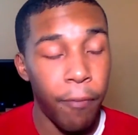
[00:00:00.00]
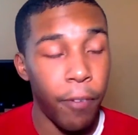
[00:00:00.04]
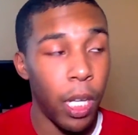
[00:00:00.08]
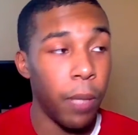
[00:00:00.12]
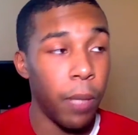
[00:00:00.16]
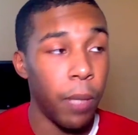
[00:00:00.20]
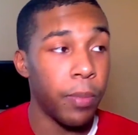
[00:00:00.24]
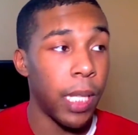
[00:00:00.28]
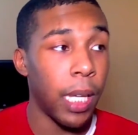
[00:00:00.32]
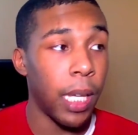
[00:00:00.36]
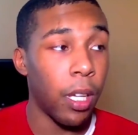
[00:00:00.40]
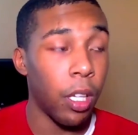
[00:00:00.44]

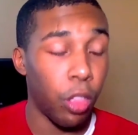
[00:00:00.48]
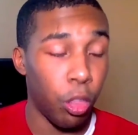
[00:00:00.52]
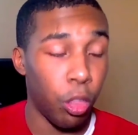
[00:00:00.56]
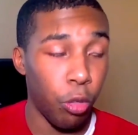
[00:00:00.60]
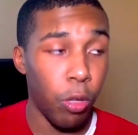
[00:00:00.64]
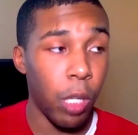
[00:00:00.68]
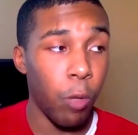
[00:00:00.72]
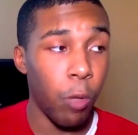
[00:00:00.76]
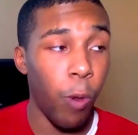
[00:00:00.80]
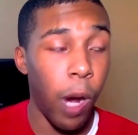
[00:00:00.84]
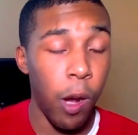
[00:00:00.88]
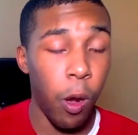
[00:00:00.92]
having him take a
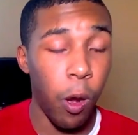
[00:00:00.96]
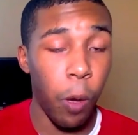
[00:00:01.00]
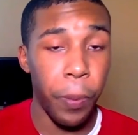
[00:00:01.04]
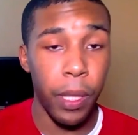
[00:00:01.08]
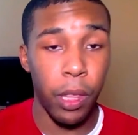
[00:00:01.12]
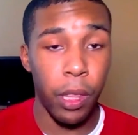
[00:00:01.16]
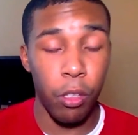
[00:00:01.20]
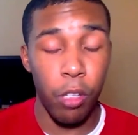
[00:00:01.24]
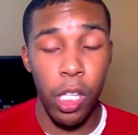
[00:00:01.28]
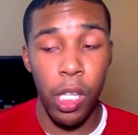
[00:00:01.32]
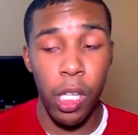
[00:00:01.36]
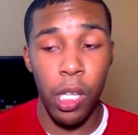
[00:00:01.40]
three, wide
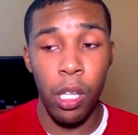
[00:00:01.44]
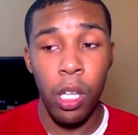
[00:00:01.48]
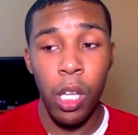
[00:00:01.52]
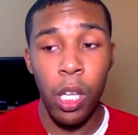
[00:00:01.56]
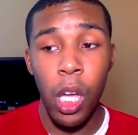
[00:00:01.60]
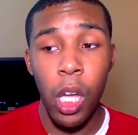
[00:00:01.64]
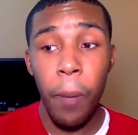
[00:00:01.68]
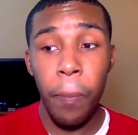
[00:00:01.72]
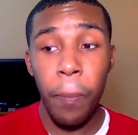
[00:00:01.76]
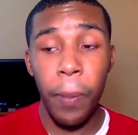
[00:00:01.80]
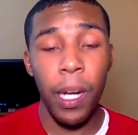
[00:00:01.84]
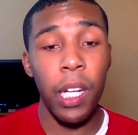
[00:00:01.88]
open three.